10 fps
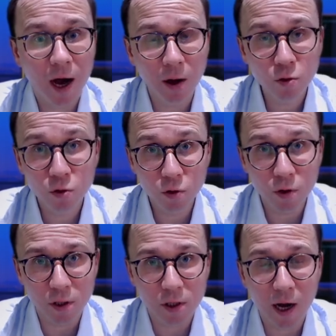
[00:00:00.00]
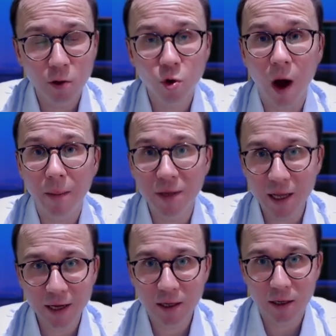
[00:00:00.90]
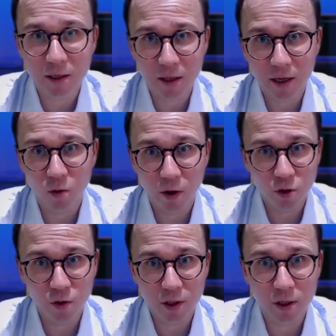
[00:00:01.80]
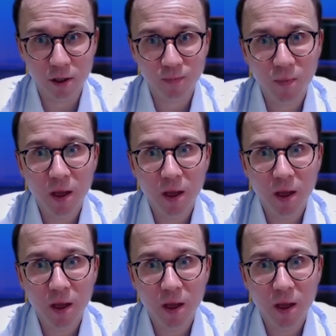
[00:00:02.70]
How to do it? How to update n8n when you need it?